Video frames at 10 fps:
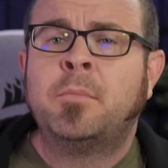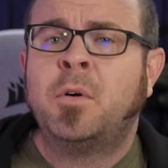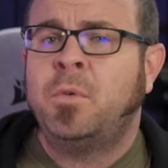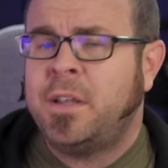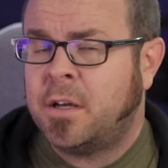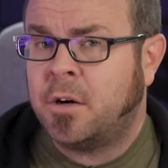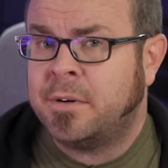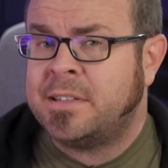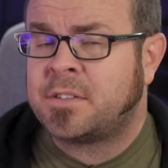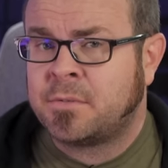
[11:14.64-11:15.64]
But we know
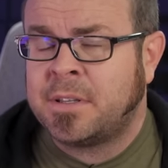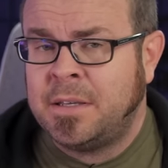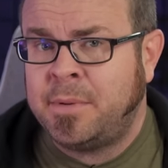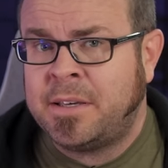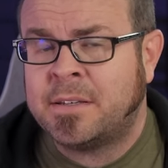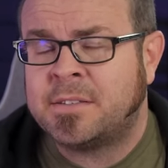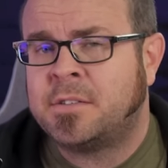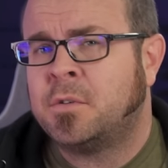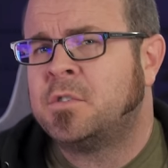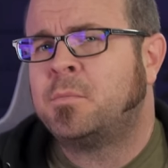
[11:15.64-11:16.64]
it's really because
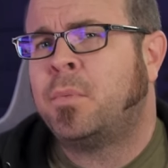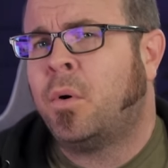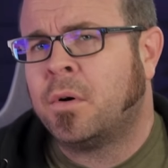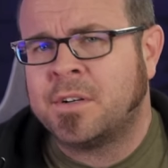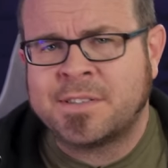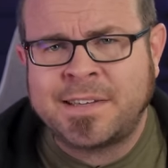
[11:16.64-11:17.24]
those pores